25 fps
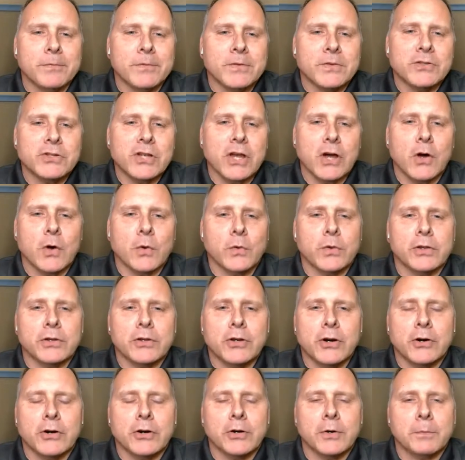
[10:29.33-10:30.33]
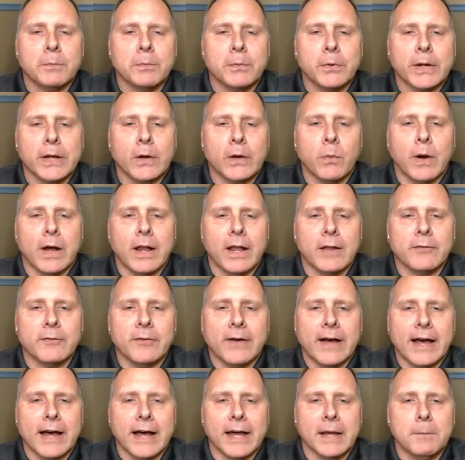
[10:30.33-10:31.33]
So the term
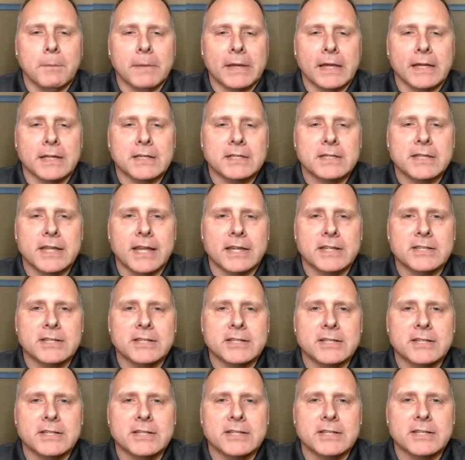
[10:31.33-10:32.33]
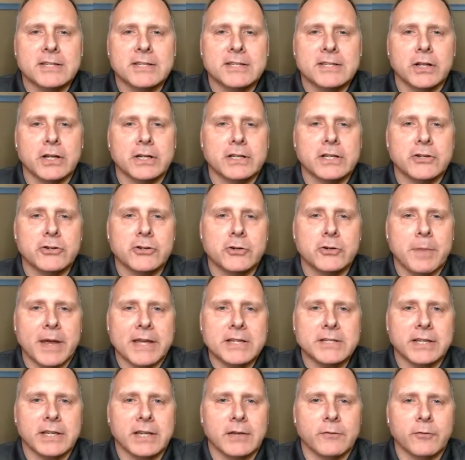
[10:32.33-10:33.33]
pre-qualified means that somebody has looked at your
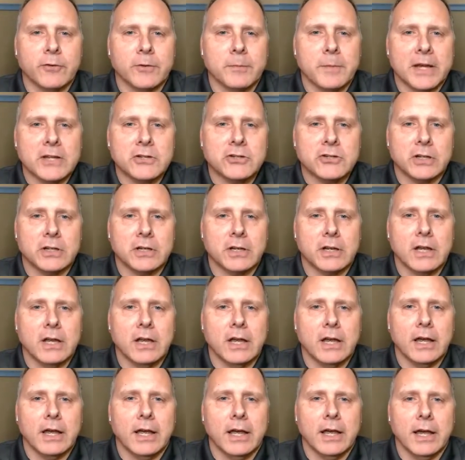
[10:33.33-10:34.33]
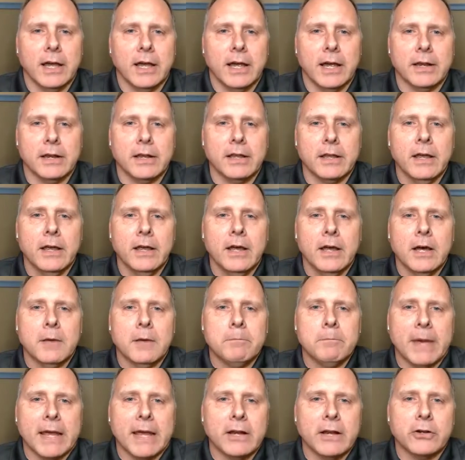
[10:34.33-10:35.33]
basic information and
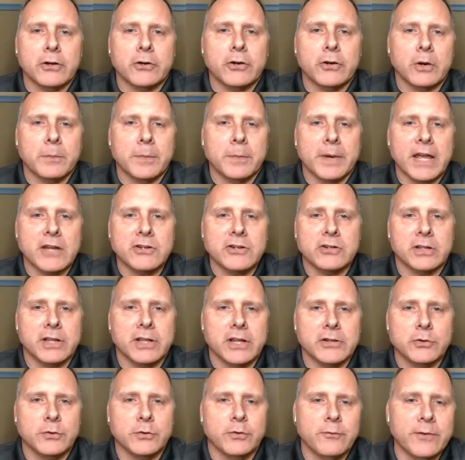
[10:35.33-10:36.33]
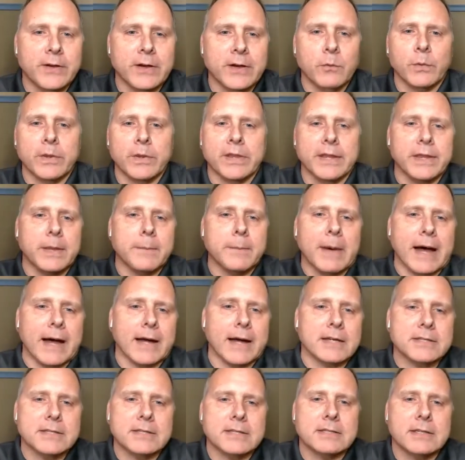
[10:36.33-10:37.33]
made a determination that you fit within the
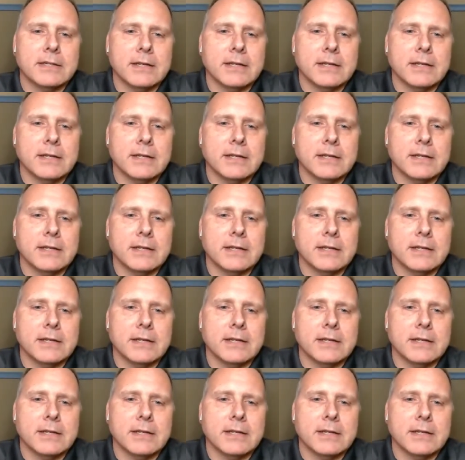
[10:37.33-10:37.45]
box,